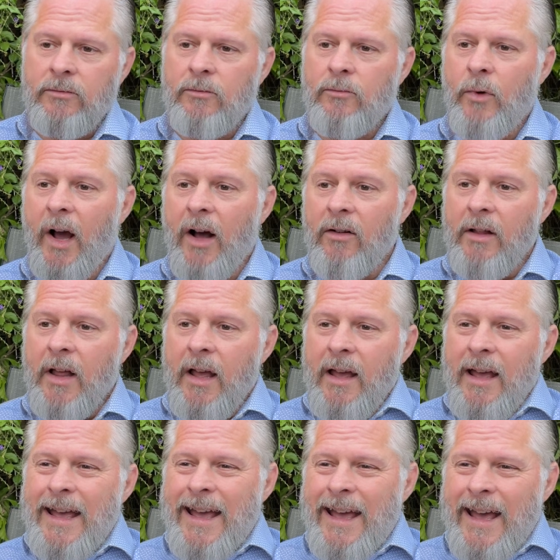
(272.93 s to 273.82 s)
Well,
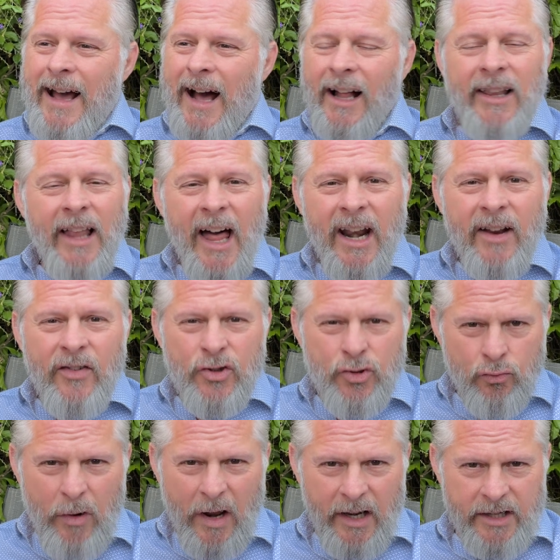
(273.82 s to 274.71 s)
a lot of
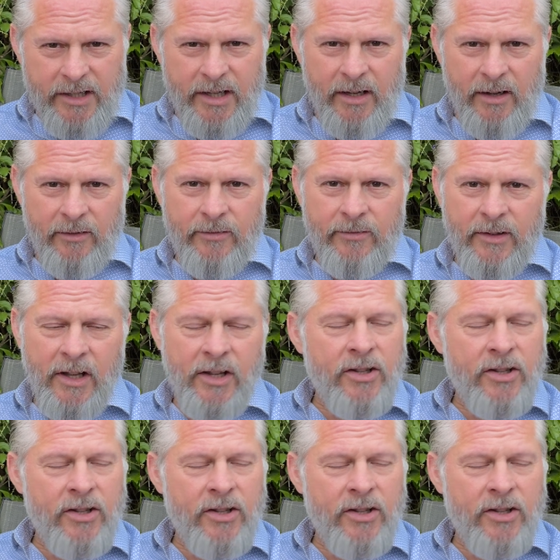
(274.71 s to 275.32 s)
it's relative.